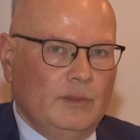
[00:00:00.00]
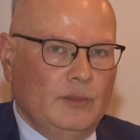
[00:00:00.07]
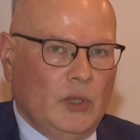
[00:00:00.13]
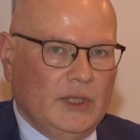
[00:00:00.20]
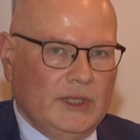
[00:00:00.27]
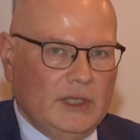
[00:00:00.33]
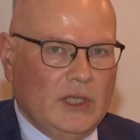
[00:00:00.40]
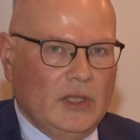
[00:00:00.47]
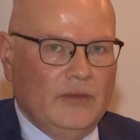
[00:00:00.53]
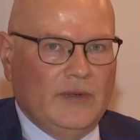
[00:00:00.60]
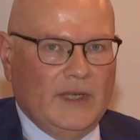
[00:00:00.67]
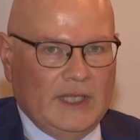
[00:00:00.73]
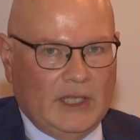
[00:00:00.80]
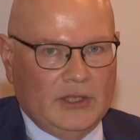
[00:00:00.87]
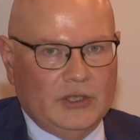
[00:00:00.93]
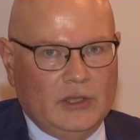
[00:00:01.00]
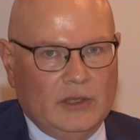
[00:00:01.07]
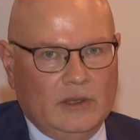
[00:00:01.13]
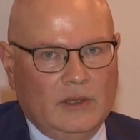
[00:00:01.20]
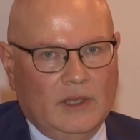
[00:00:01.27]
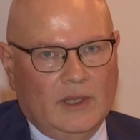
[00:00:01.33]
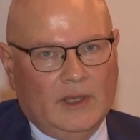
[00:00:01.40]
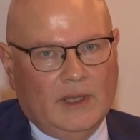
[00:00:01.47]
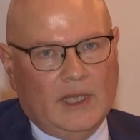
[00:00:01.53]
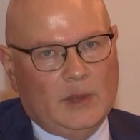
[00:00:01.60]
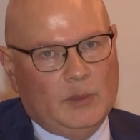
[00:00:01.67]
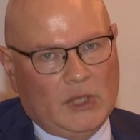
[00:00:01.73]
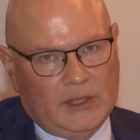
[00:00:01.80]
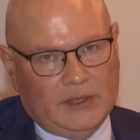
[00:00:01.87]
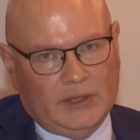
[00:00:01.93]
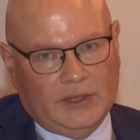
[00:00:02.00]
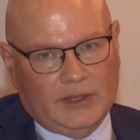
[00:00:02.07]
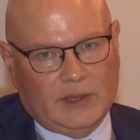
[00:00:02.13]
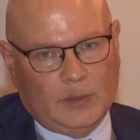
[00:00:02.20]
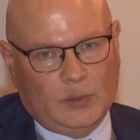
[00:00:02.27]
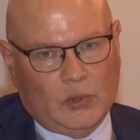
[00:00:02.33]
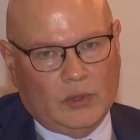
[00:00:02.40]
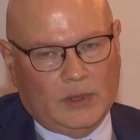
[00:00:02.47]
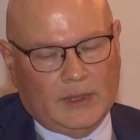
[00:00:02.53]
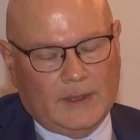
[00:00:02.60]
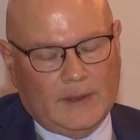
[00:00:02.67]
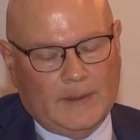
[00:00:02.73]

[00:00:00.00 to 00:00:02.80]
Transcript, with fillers: political, financial, and military support.